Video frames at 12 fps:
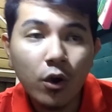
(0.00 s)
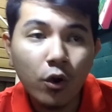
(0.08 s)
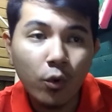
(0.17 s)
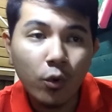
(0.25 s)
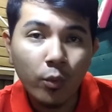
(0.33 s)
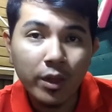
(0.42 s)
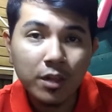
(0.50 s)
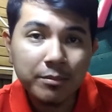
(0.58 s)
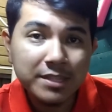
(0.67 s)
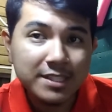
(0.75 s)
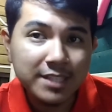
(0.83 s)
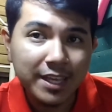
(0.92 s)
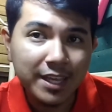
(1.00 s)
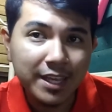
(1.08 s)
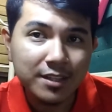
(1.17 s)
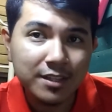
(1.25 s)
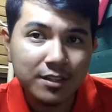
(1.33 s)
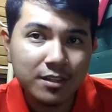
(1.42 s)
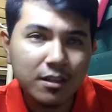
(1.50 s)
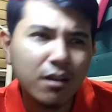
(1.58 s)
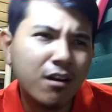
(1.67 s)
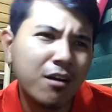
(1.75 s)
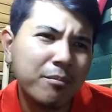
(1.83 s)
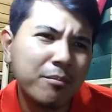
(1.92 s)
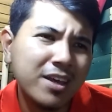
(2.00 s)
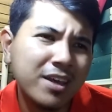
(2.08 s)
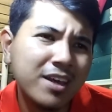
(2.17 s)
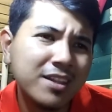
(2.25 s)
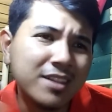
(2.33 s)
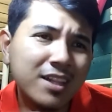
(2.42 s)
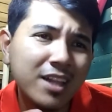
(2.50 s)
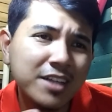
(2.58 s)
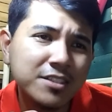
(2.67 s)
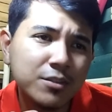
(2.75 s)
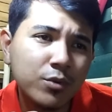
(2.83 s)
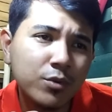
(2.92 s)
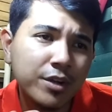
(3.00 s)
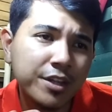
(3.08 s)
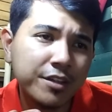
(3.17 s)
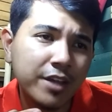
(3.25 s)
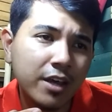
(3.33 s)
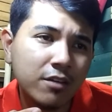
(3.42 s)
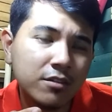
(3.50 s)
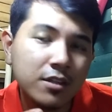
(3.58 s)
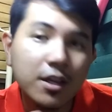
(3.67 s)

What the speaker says: or well-maintained. Oh man, the lights are running down.